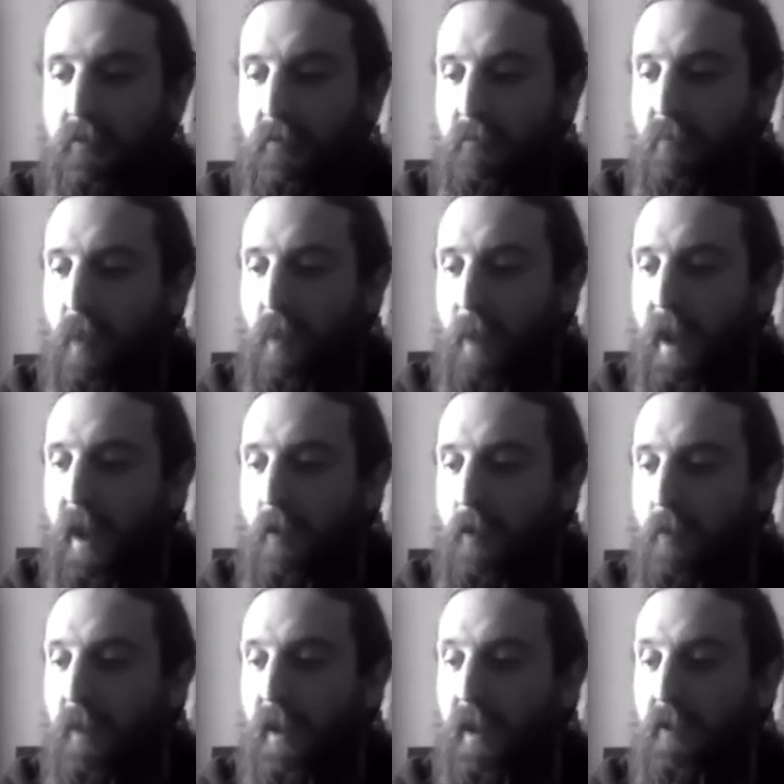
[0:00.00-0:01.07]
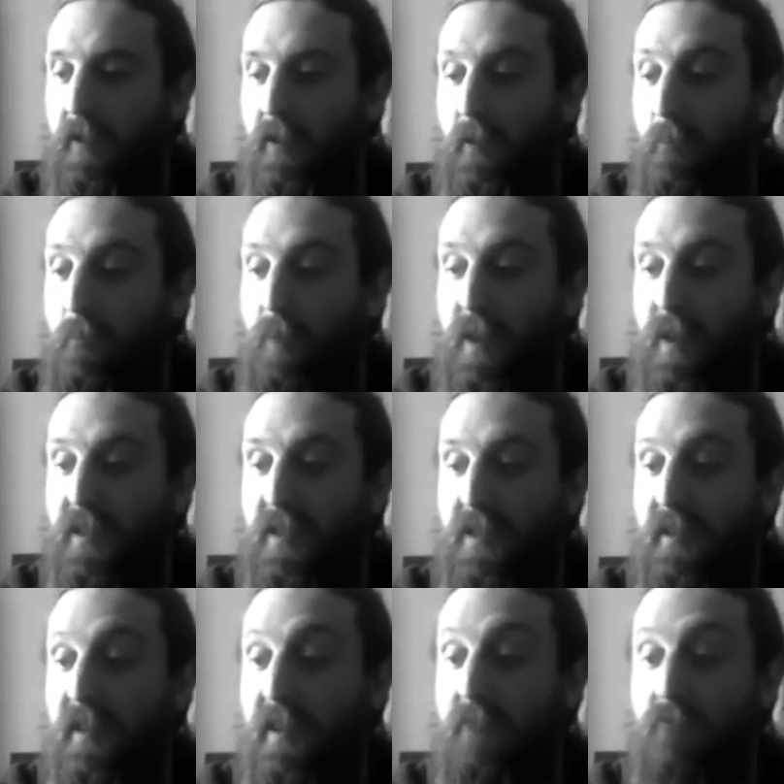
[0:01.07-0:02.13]
pop out at me are some places
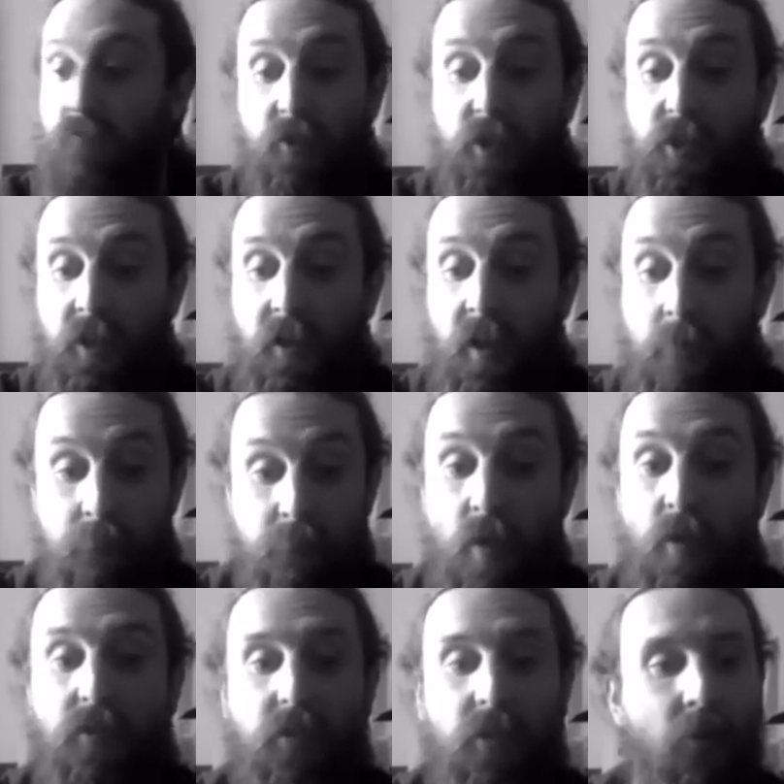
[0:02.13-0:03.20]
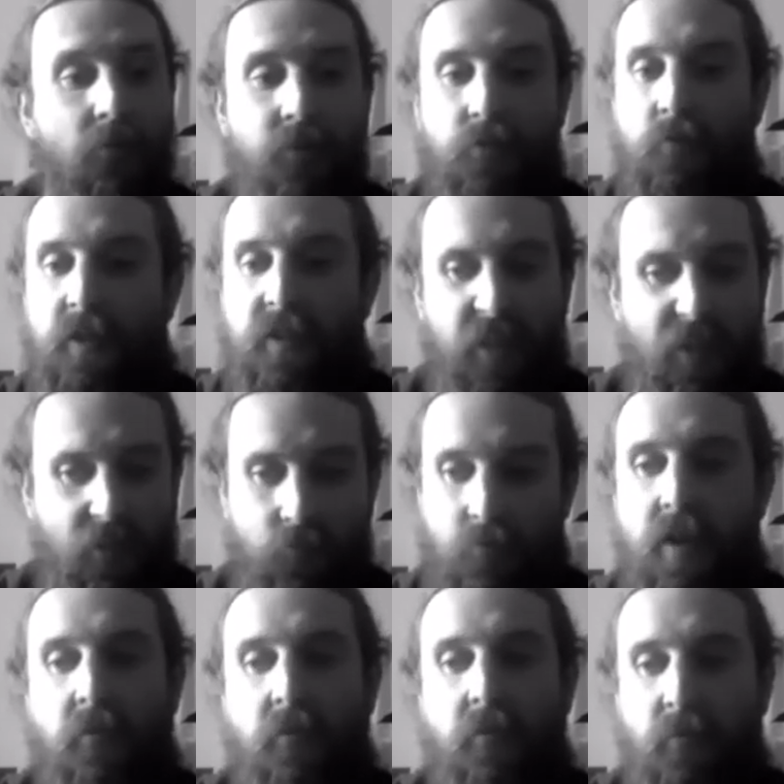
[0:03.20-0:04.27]
like in Russia, like Moscow is always
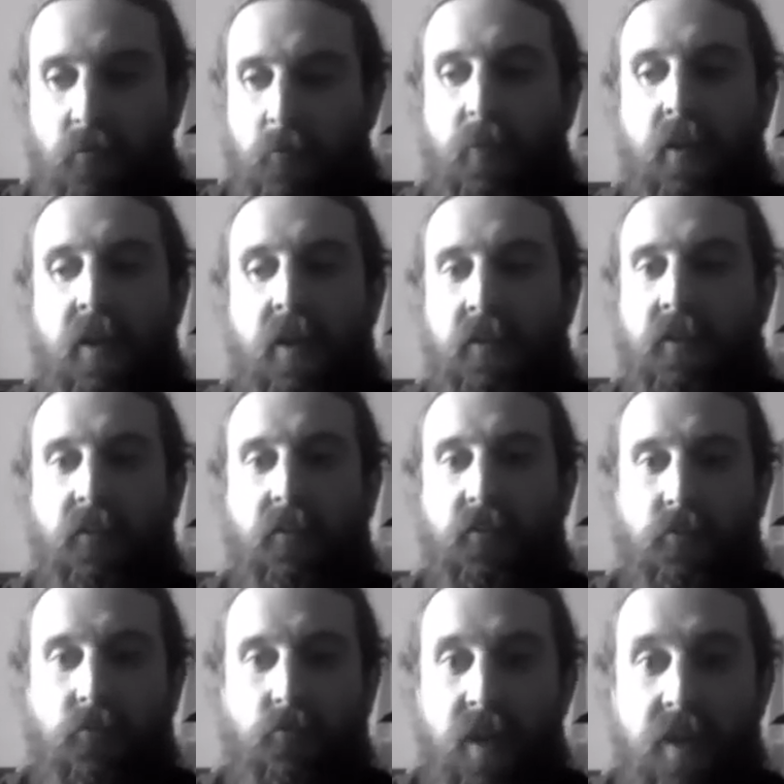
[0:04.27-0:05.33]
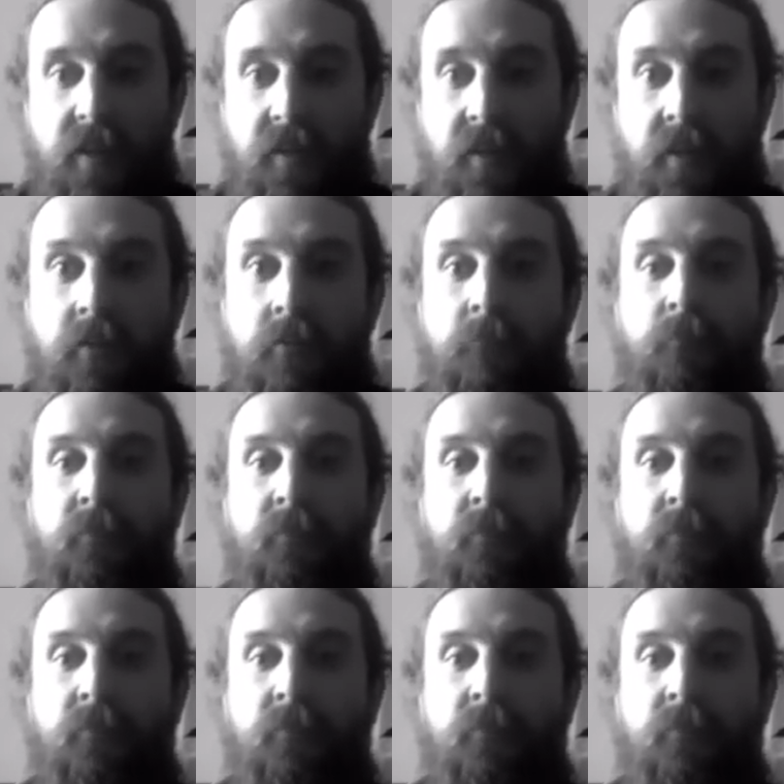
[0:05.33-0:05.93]
incredible to play, because that's just crazy.